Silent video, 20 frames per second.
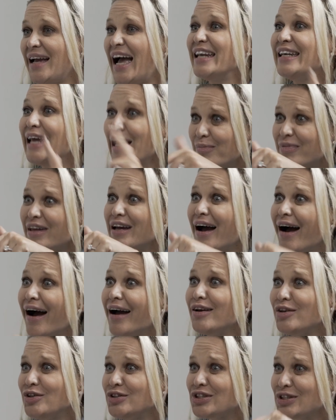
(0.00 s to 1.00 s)
A name that
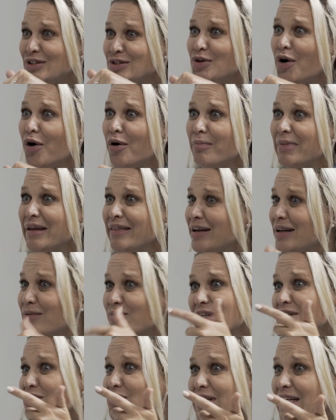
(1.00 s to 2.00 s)
you just told me
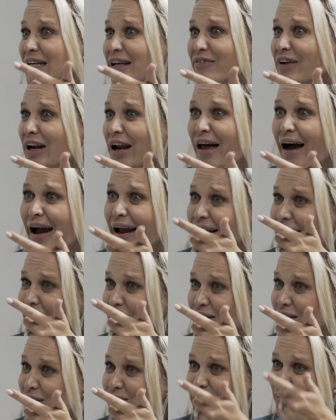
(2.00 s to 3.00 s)
that you didn't even like
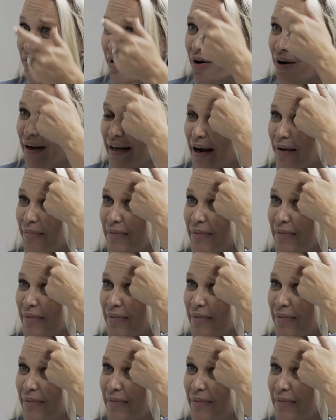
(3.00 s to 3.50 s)
when you were growing